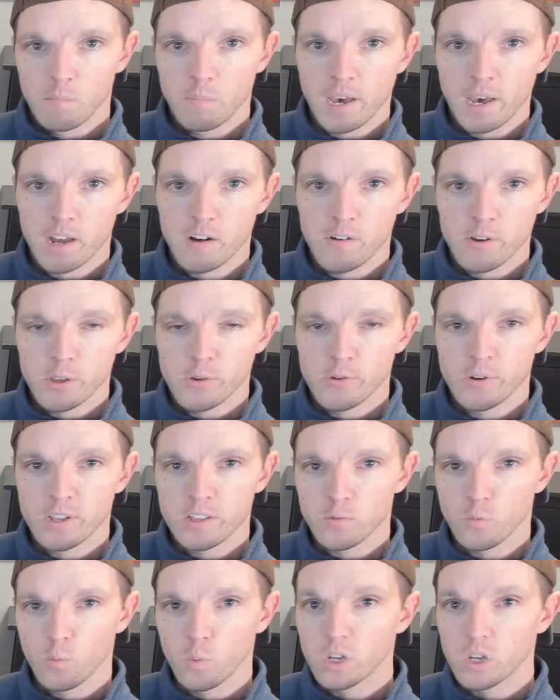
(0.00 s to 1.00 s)
Battery
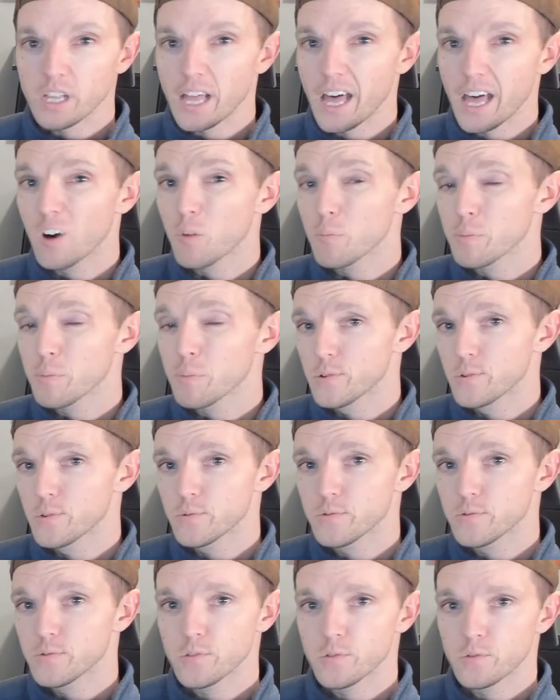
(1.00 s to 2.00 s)
units will help
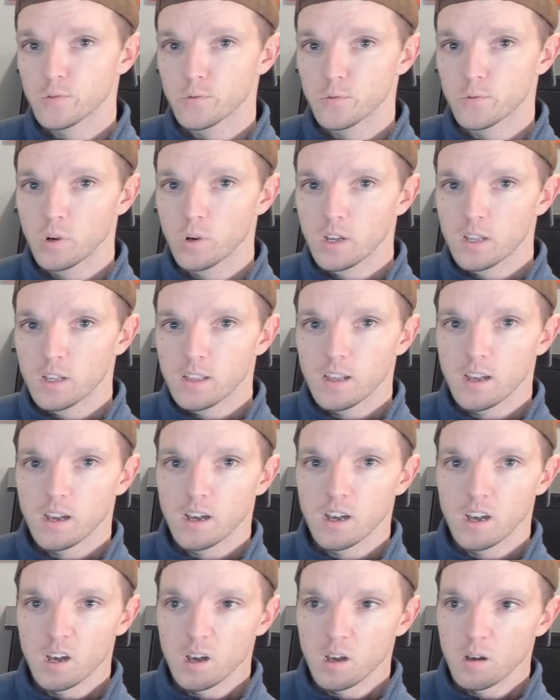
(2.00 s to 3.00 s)
you to
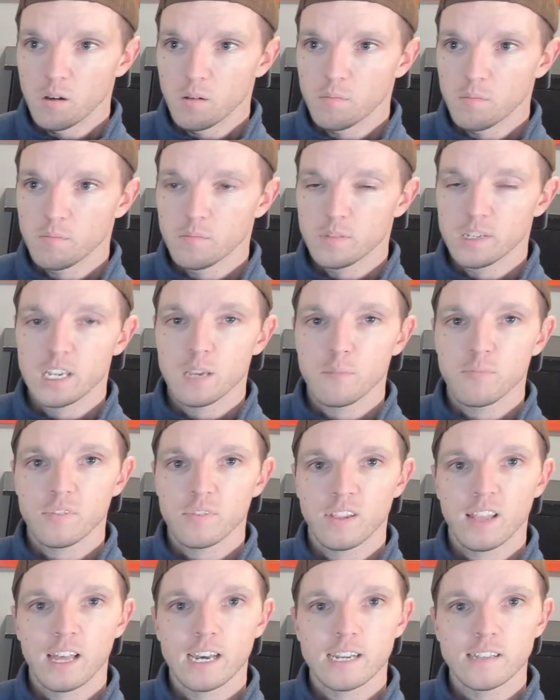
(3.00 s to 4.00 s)
uh, keep
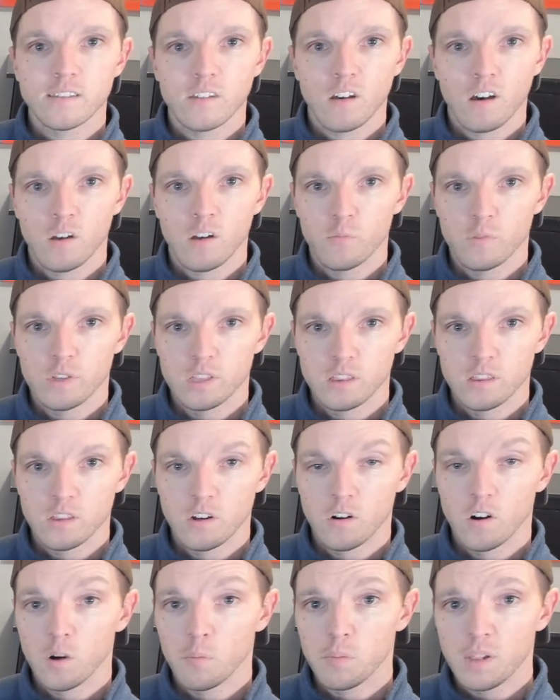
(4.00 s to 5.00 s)
the lights on when
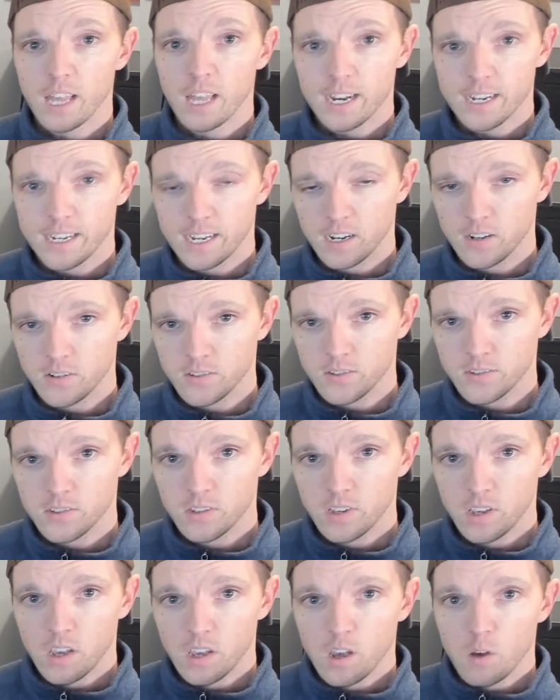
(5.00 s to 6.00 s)
there are
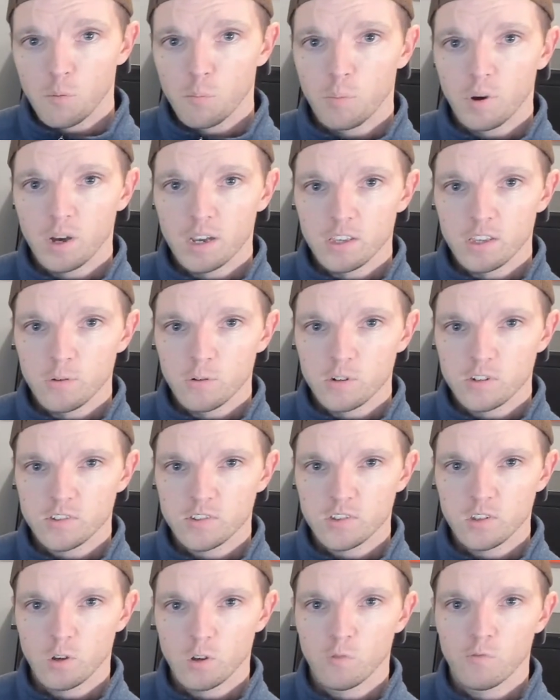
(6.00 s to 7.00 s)
blackouts but you are
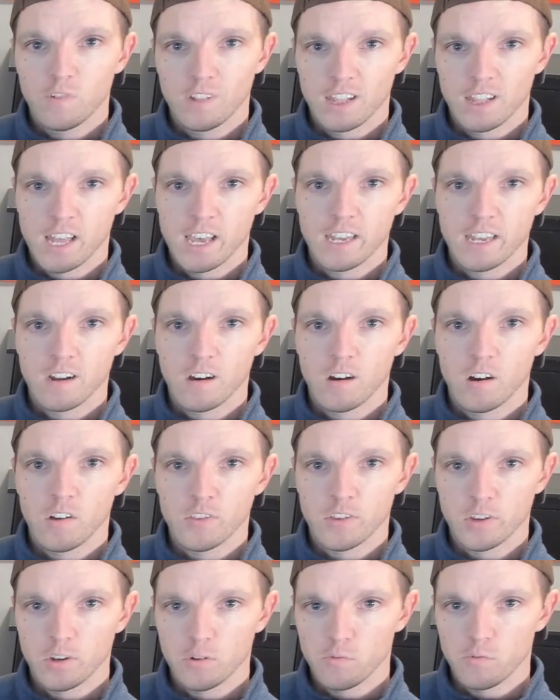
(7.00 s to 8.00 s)
still reliant
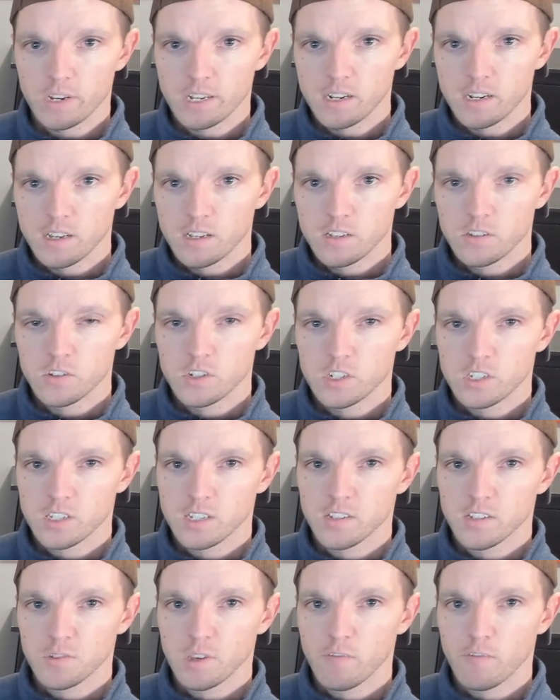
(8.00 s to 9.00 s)
on the grid. So just
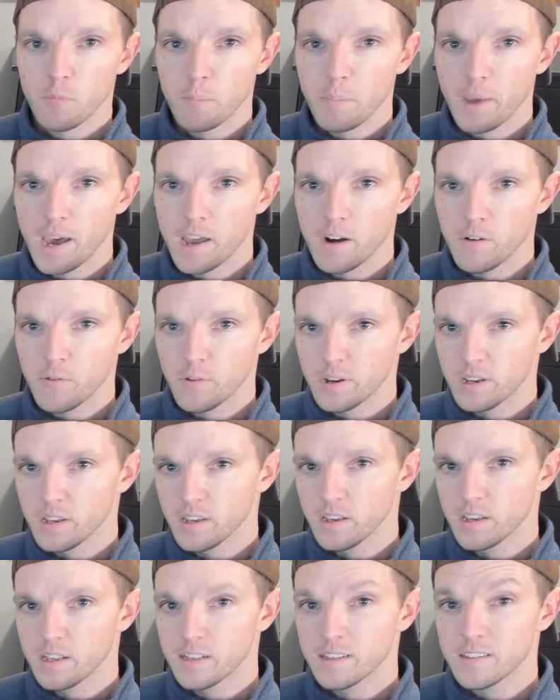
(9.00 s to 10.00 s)
because you have a
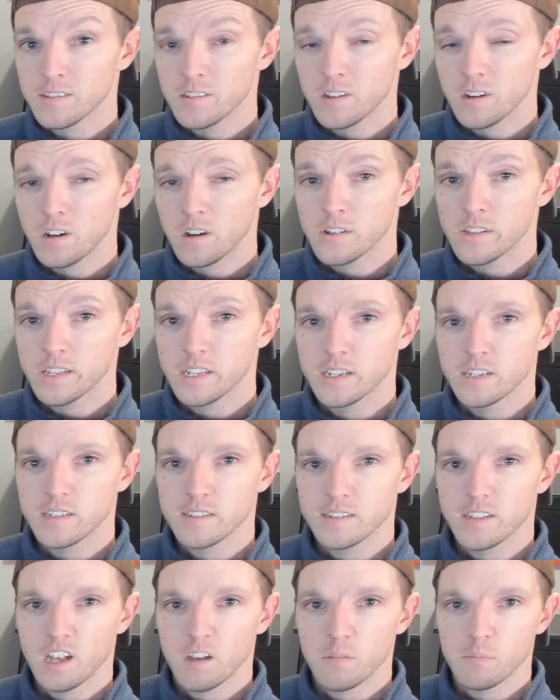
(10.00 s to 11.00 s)
battery installed, it
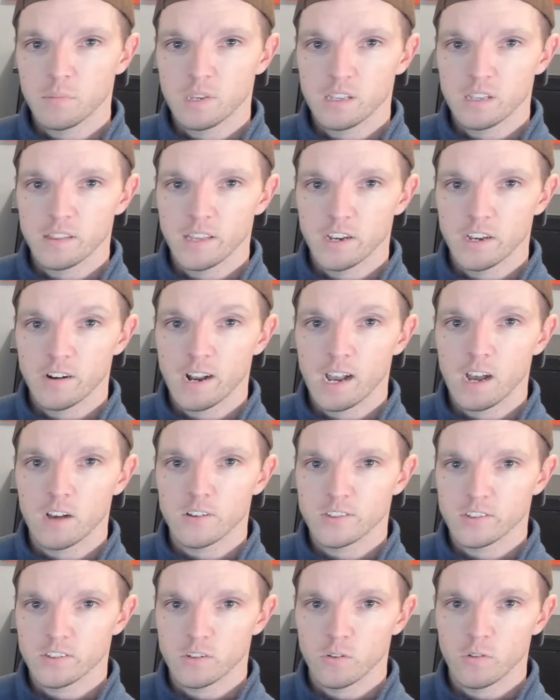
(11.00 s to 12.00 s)
does not mean that your
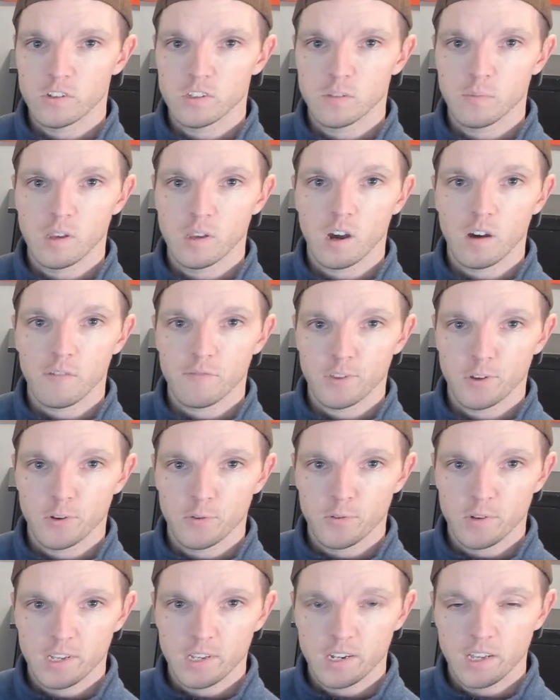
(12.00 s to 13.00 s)
house is going to be off the
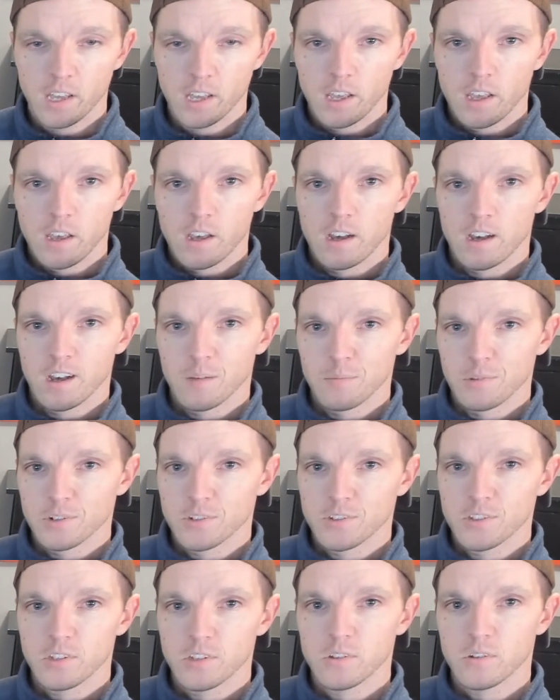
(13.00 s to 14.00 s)
grid. Um, you're
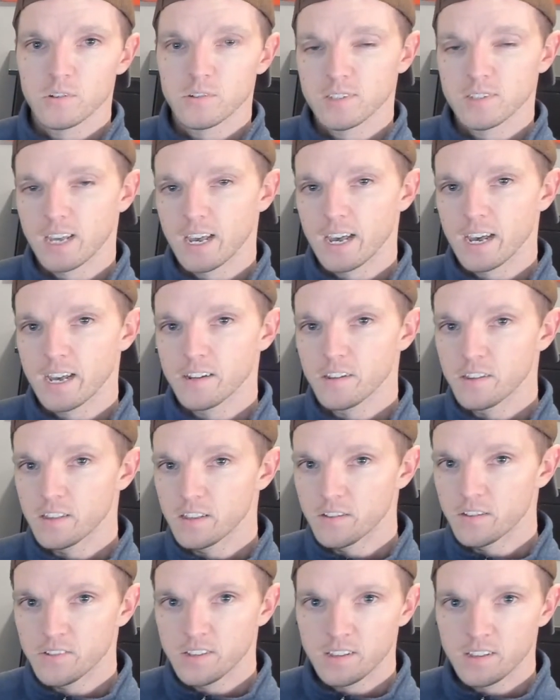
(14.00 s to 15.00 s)
still tied to
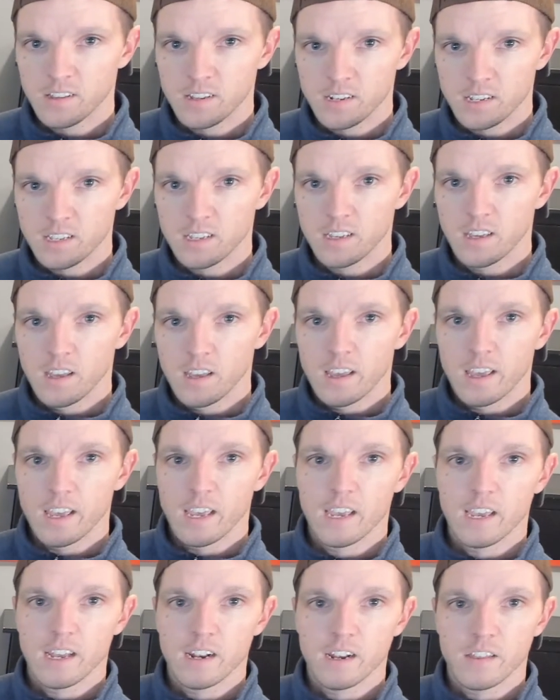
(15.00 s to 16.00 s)
the utility
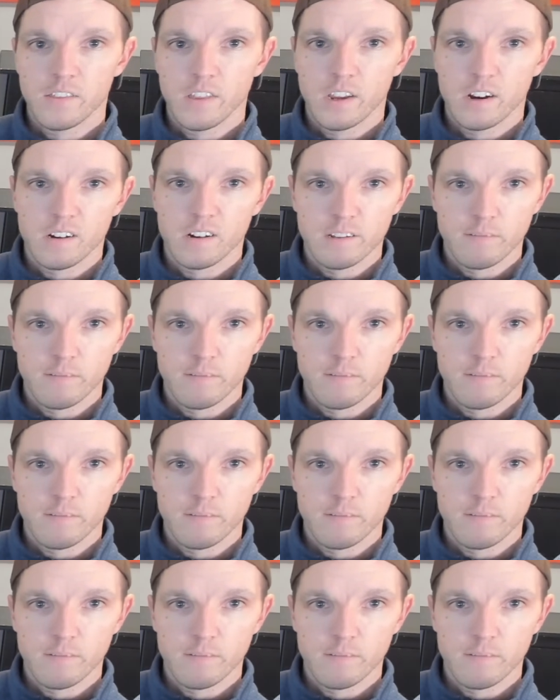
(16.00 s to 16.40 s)
and their